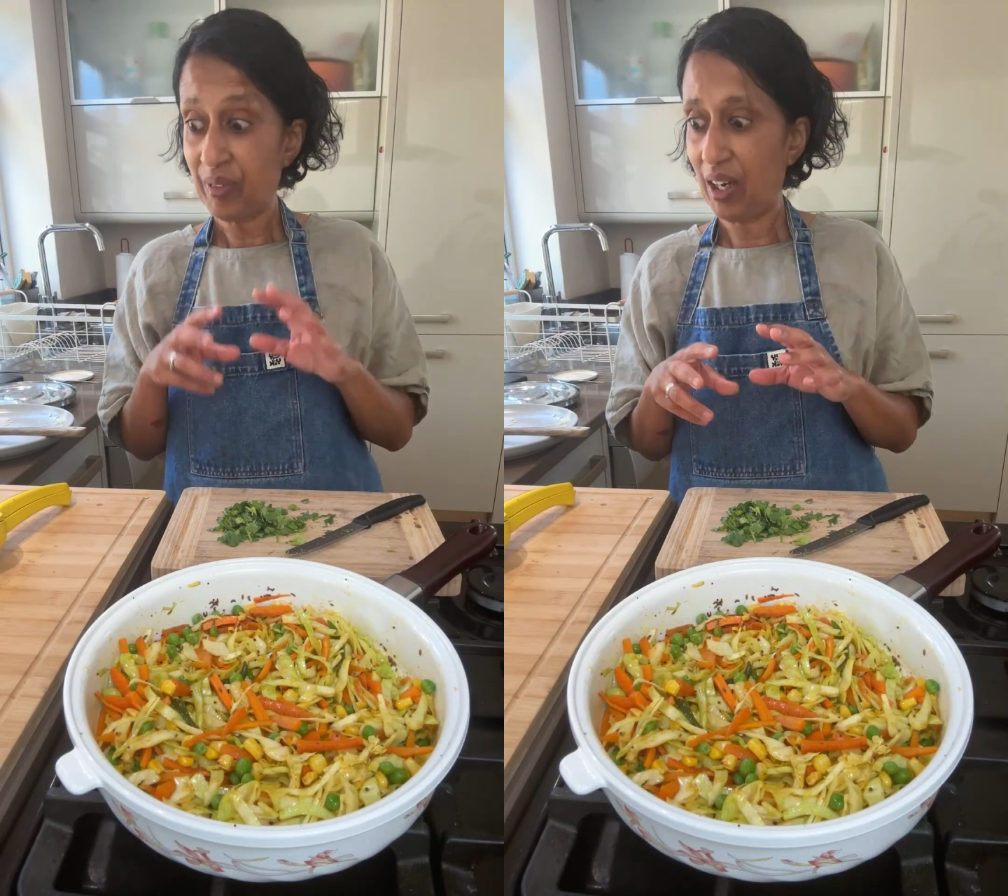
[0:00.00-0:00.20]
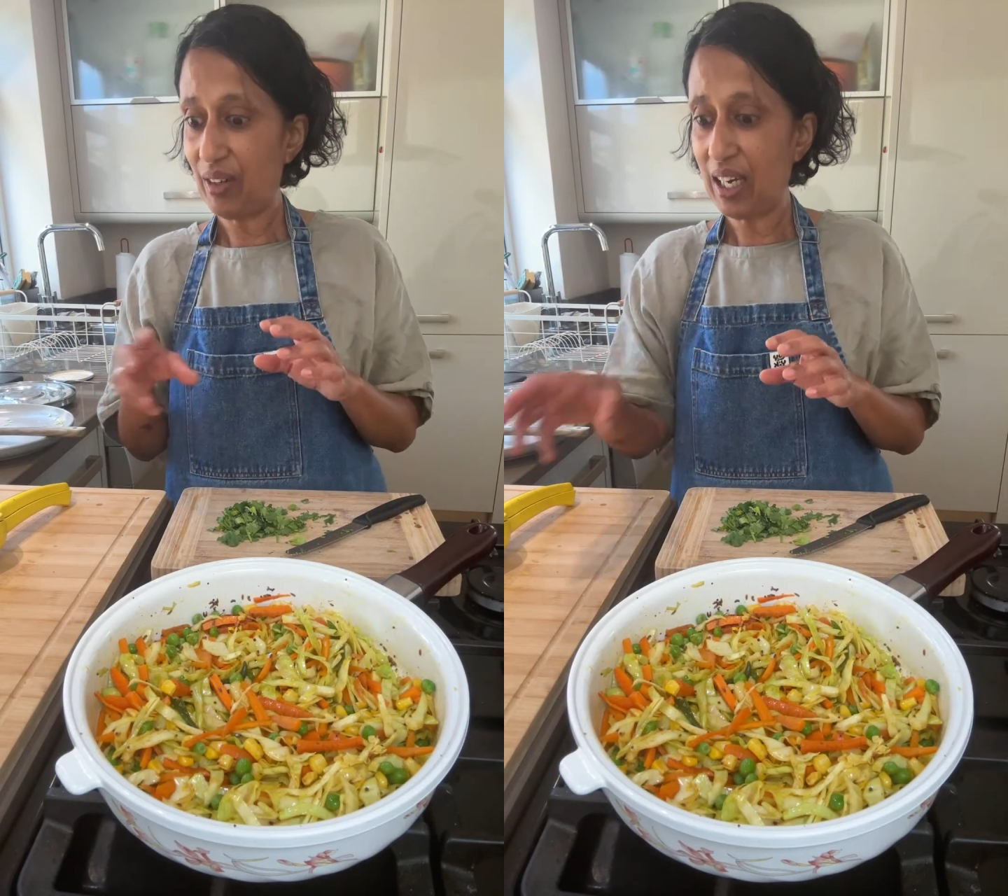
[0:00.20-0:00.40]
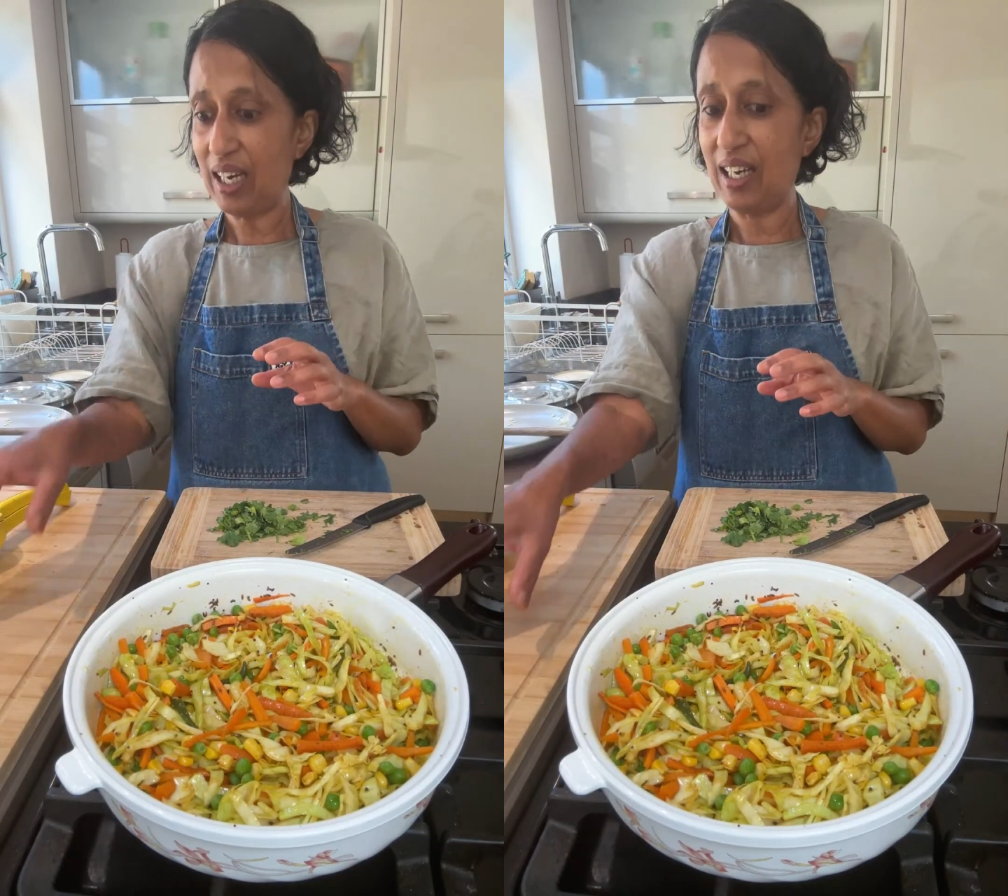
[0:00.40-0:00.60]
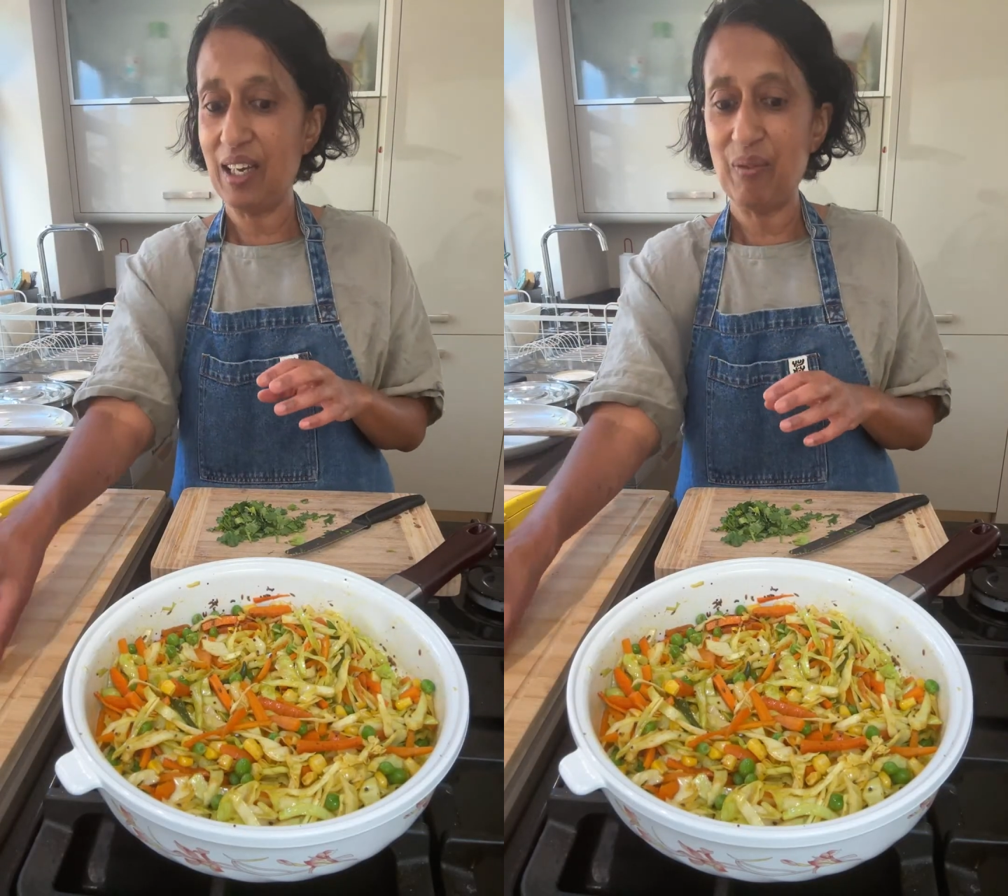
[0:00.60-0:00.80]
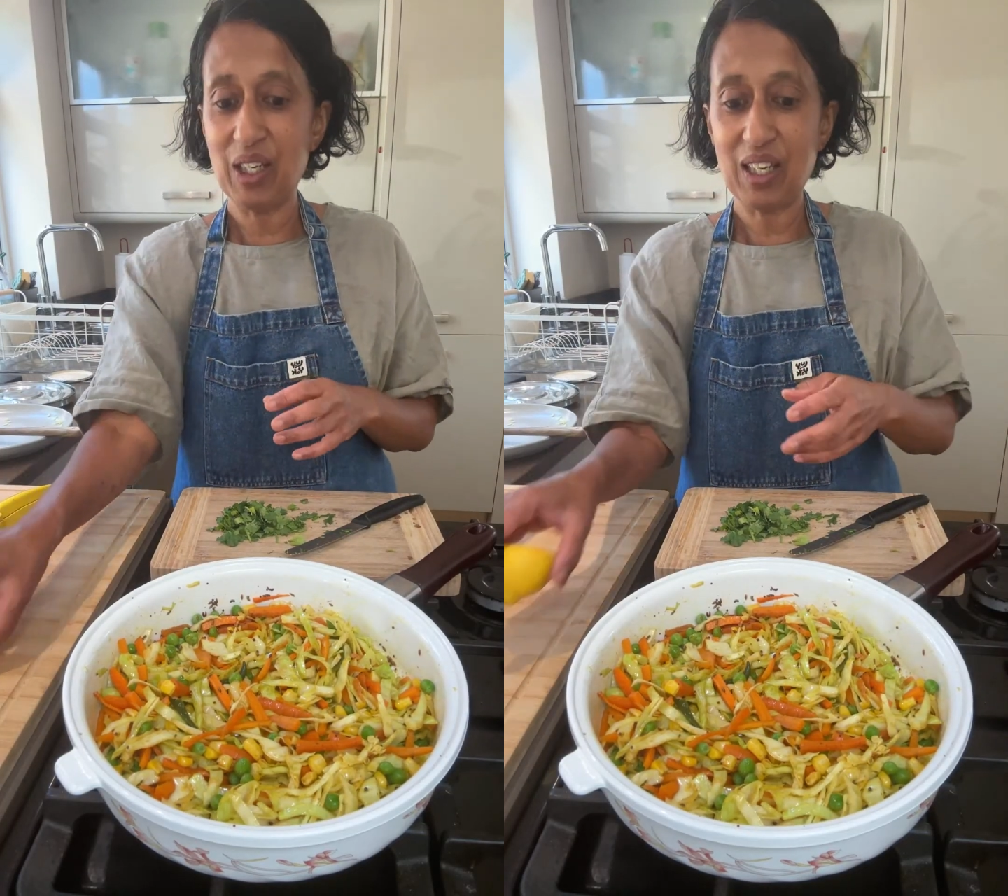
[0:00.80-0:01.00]
Okay,
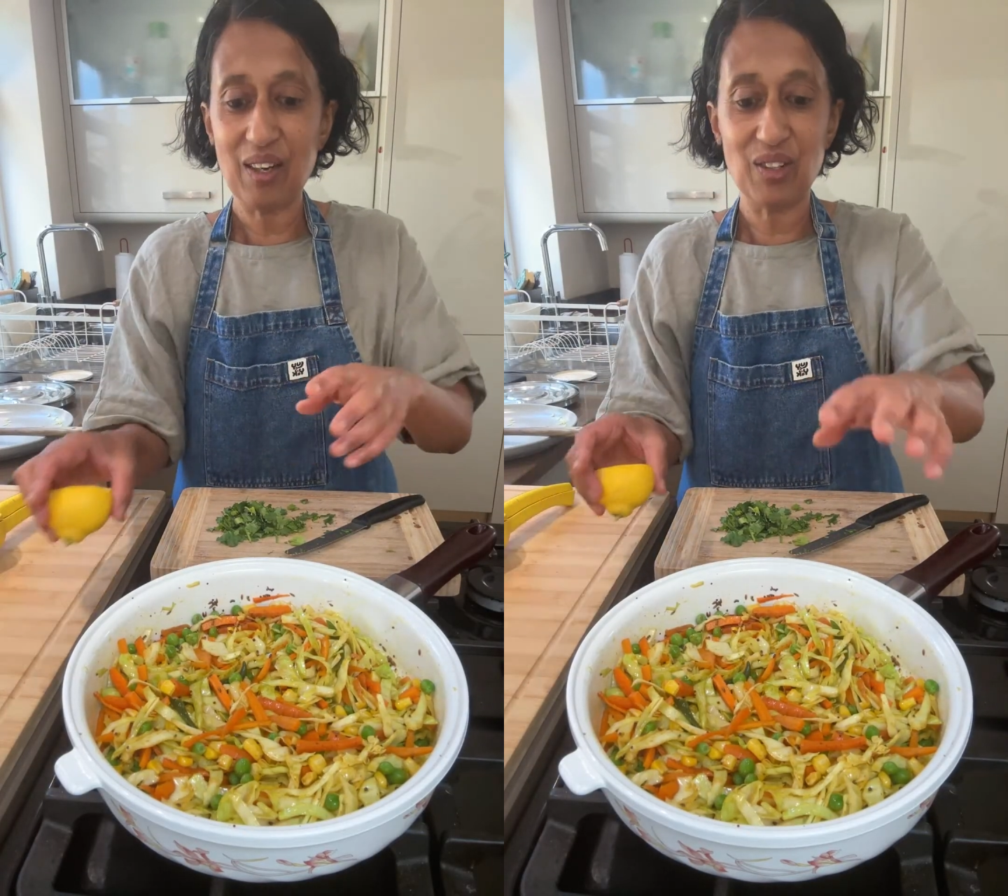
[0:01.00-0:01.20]
here we go.